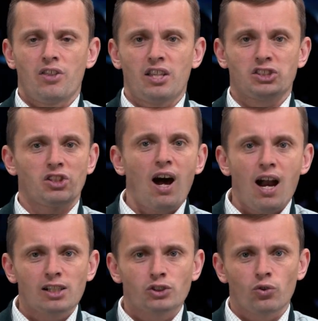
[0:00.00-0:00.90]

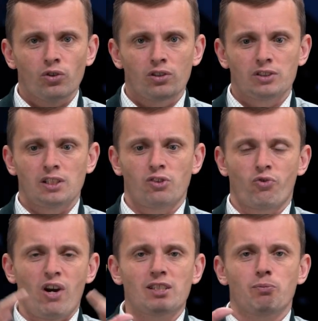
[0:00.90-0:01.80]
stars, or
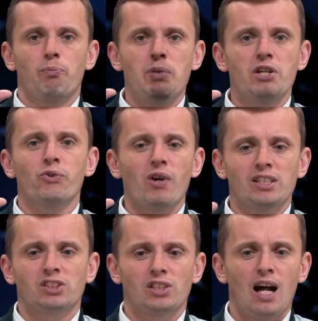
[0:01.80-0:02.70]
the big
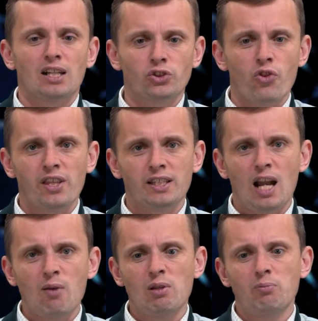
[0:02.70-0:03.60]
red stars on the
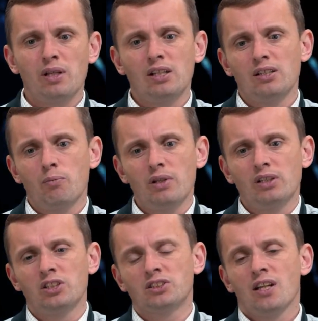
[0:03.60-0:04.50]
Kremlin
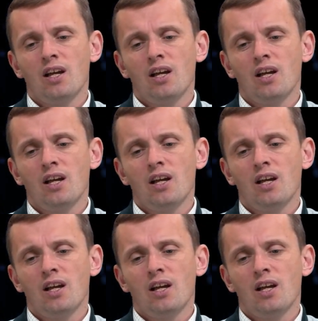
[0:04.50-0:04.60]
buildings,